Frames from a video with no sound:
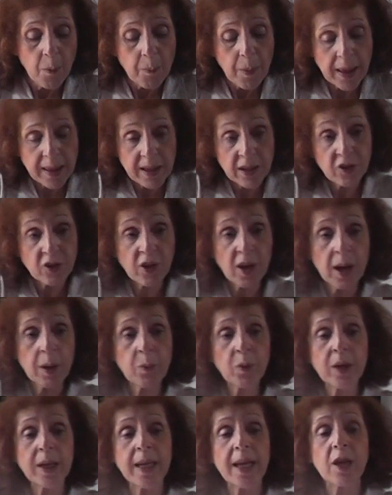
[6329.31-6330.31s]
By the
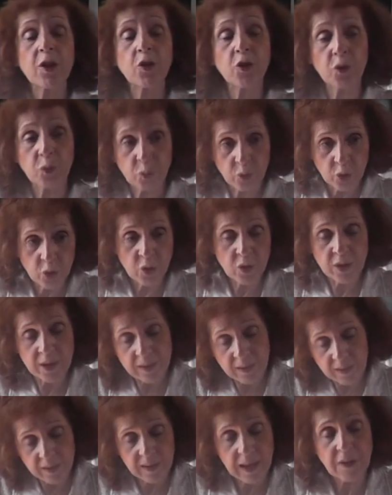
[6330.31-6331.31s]
time we get through
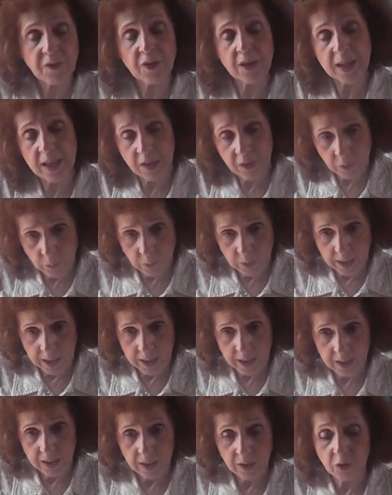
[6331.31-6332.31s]
this 70th
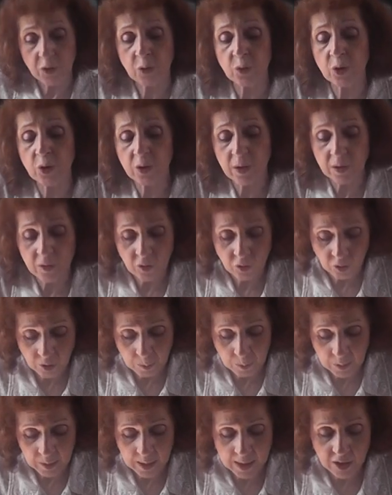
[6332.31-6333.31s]
week, through this
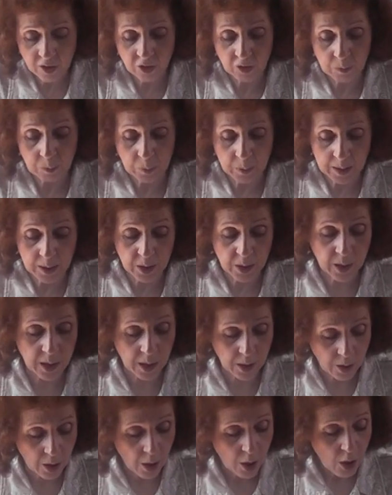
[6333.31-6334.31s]
tribulation period,
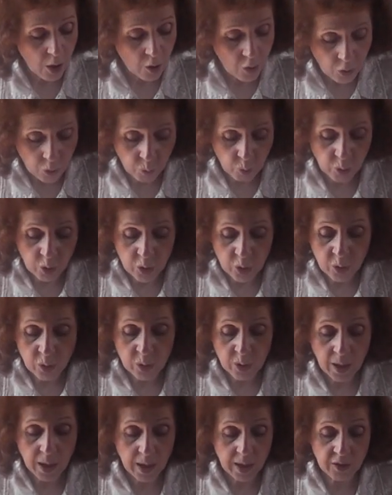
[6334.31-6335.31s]

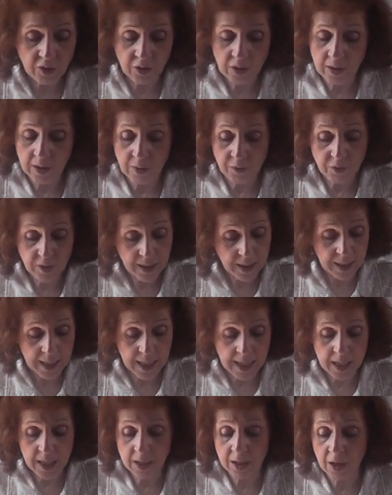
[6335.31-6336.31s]
through to the very
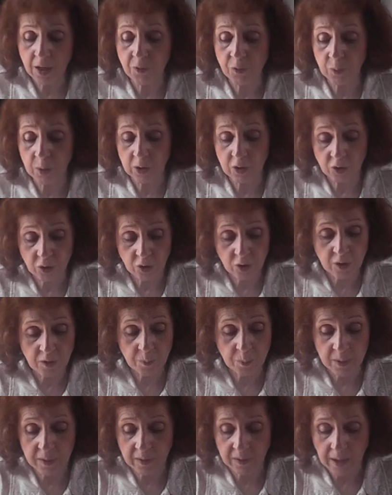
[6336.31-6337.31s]
end of return
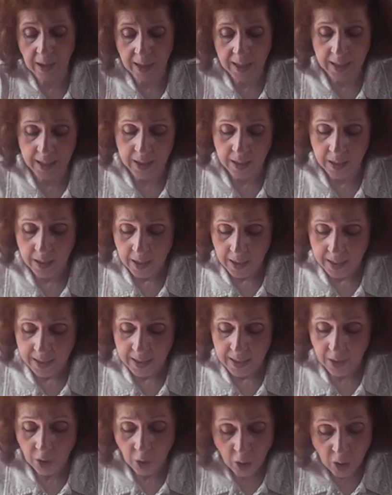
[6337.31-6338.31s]
of Messiah
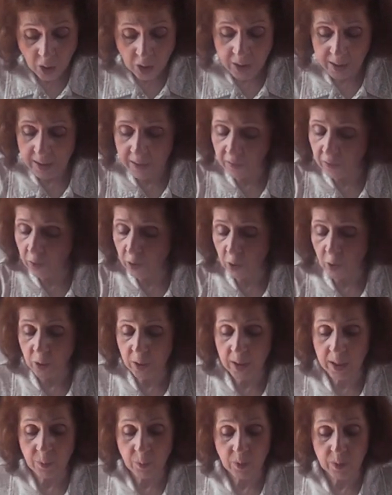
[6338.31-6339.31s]
in all his
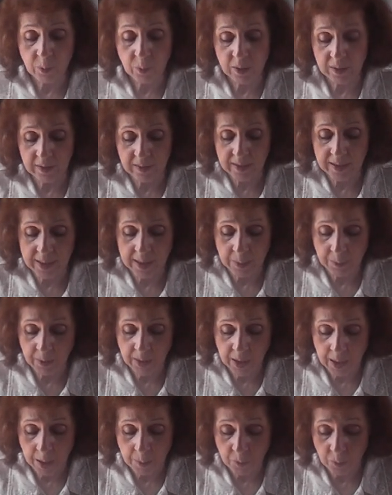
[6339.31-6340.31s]
glory when we see him
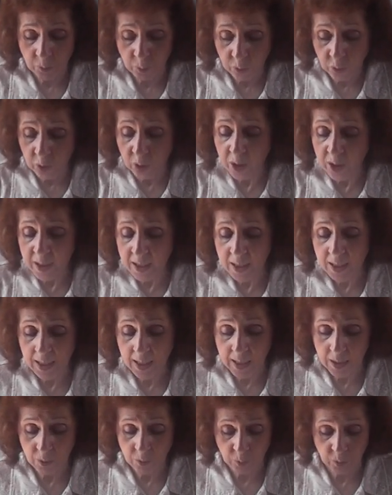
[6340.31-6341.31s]
come ruling
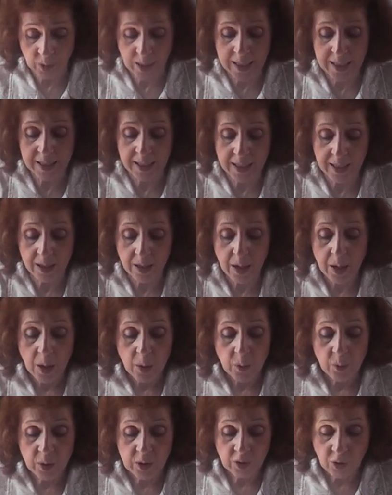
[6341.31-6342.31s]
and reigning.
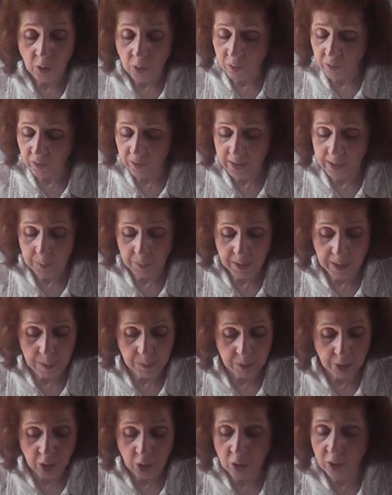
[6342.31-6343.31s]
We don't see him
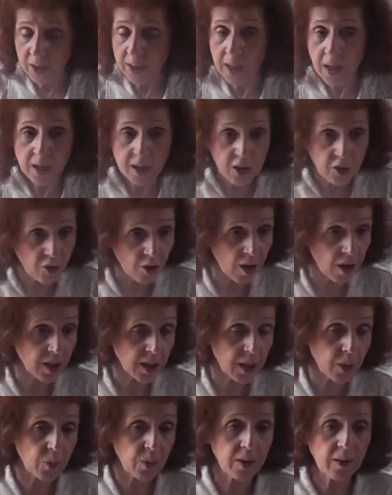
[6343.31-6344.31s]
come lowly on a
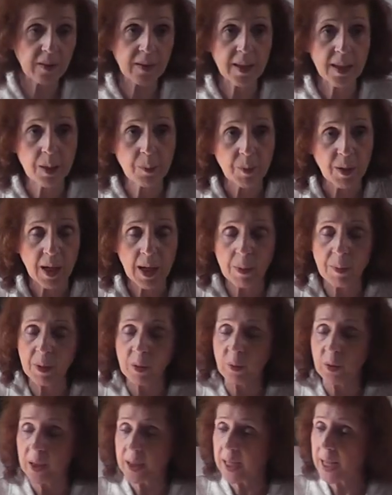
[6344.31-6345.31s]
donkey. We see him come in
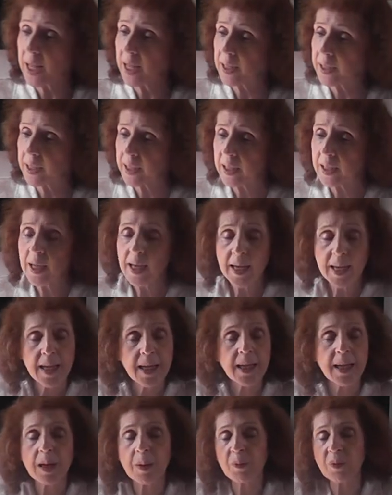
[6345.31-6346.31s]
regality.
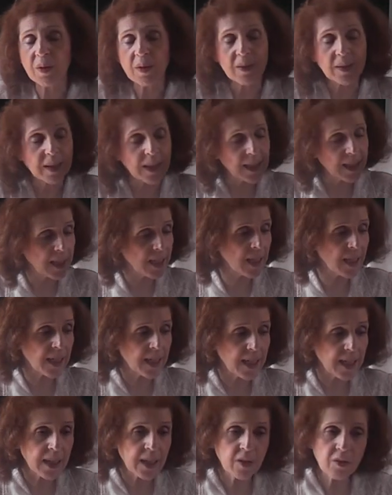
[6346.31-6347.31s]
He comes as King
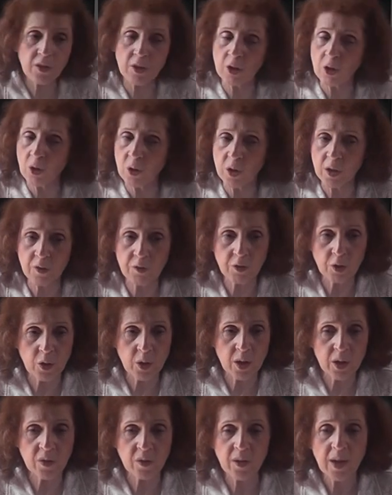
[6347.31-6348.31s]
of Kings and Lord of
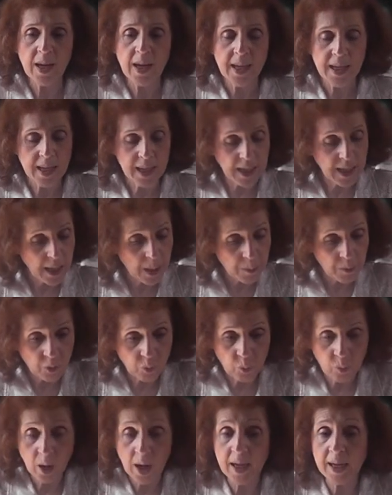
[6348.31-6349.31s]
Lords. He
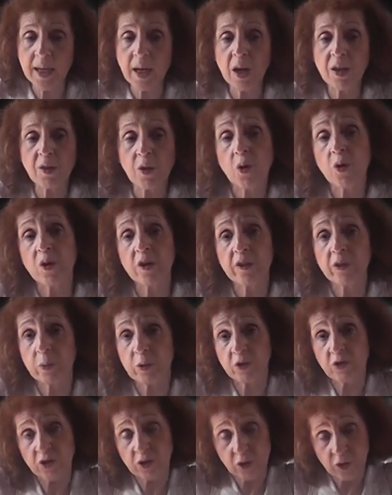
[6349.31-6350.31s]
comes riding on the horse,
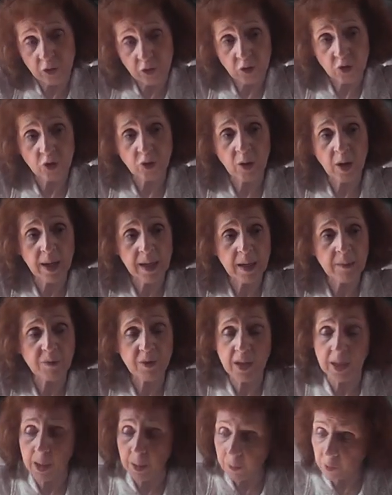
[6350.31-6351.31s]
which shows
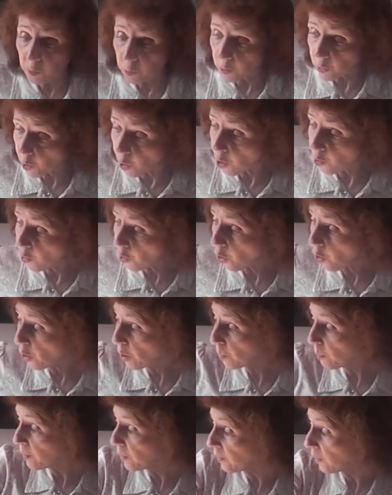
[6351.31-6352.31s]
triumph. He comes with all the
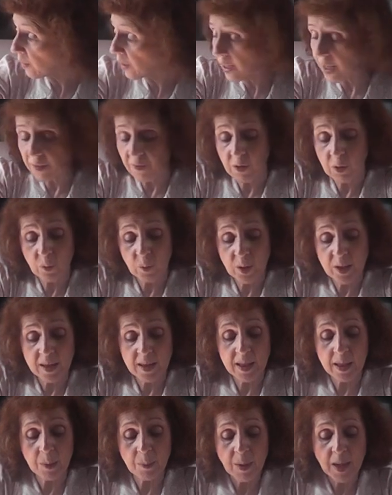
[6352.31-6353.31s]
armies of heaven
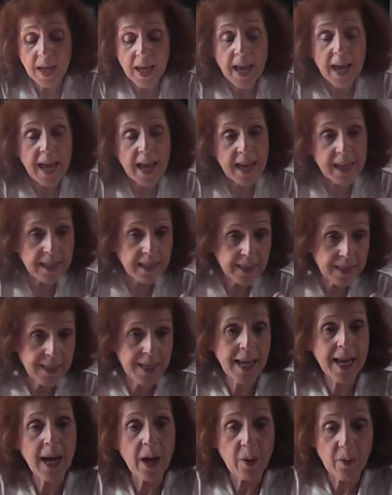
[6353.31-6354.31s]
with him.
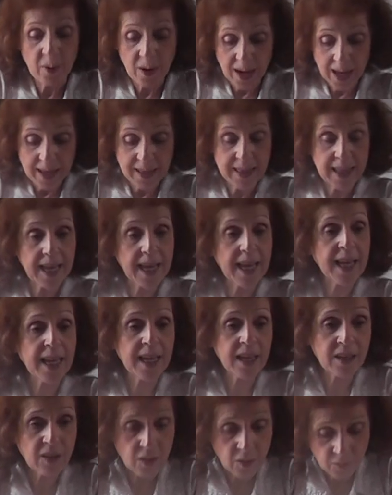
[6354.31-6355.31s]
And now, at the
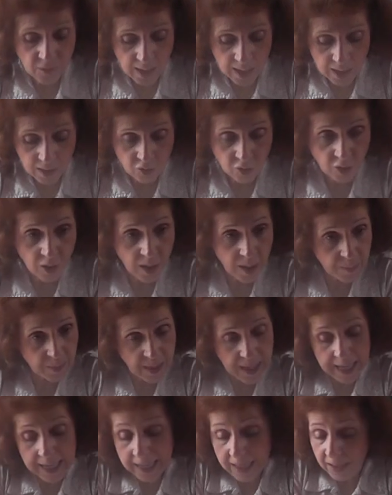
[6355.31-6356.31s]
end of that time,
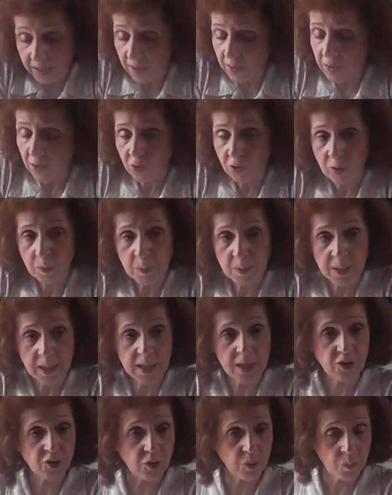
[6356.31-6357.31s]
the end of the
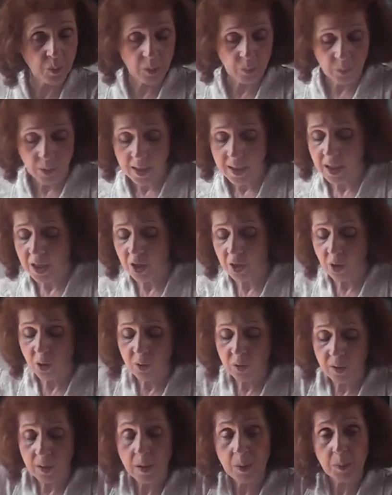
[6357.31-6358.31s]
tribulation, we're ready to
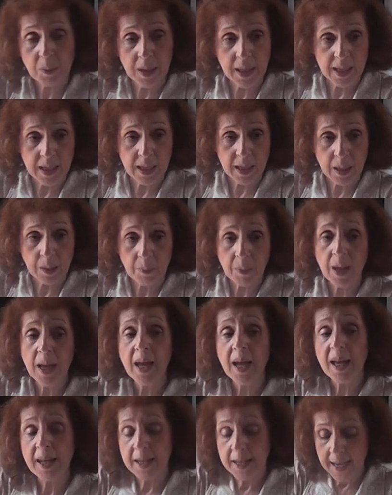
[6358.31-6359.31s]
go into the millennium.
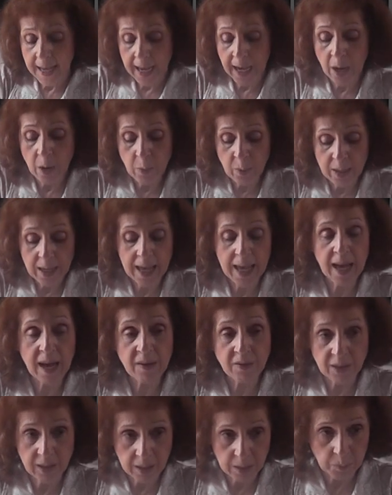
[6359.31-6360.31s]
Now we
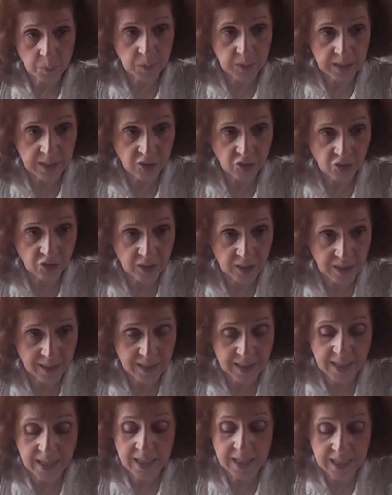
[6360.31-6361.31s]
have the completion
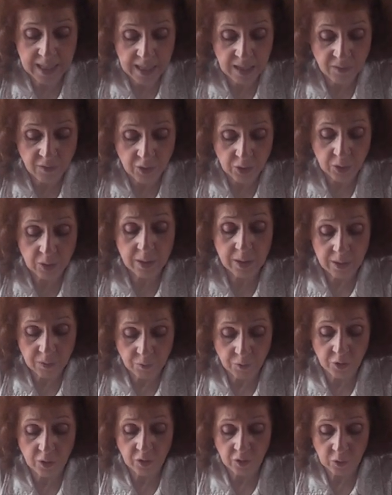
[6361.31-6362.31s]
that I gave you
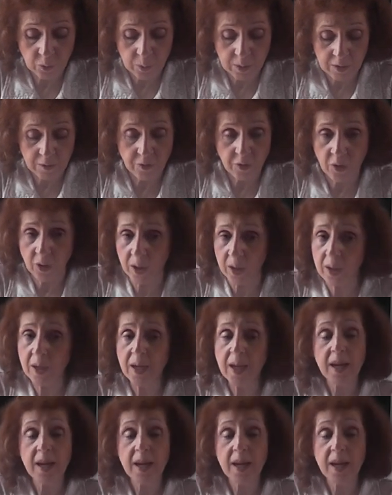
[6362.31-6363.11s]
in verse 24.